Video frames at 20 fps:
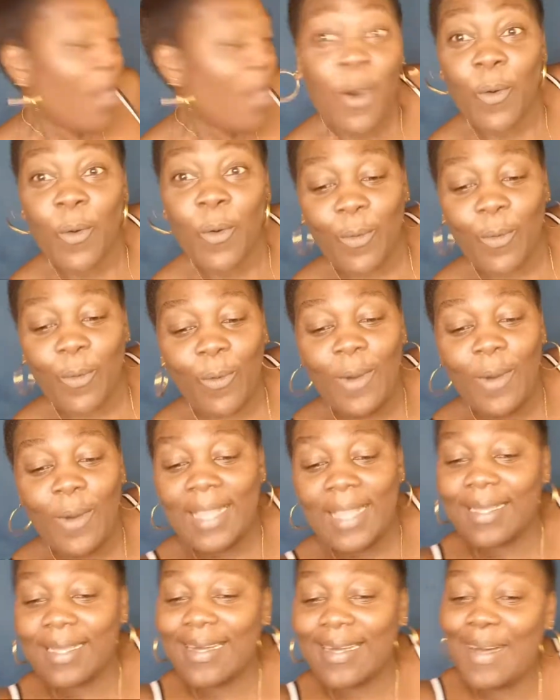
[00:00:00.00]

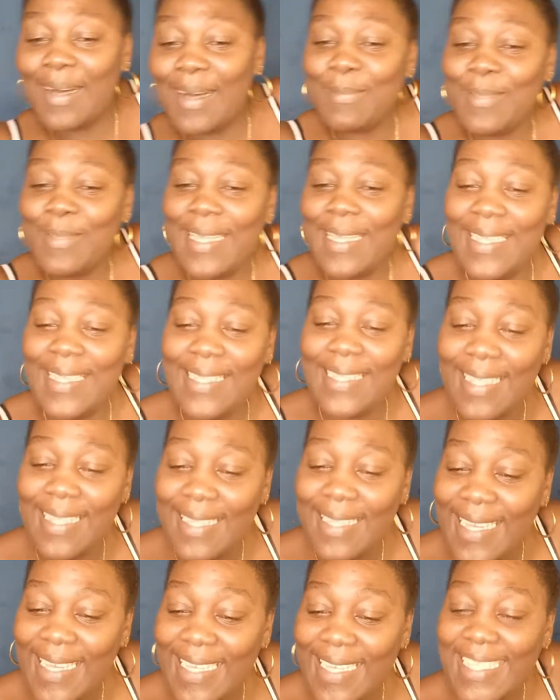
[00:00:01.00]
Welcome,
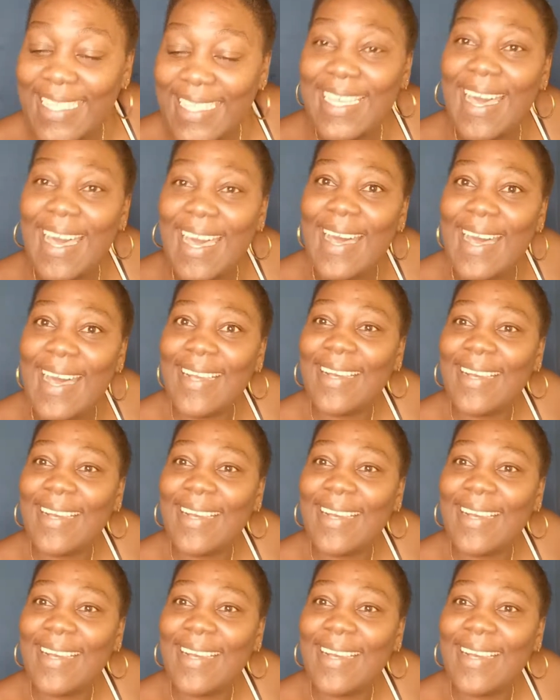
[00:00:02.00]
Lisa.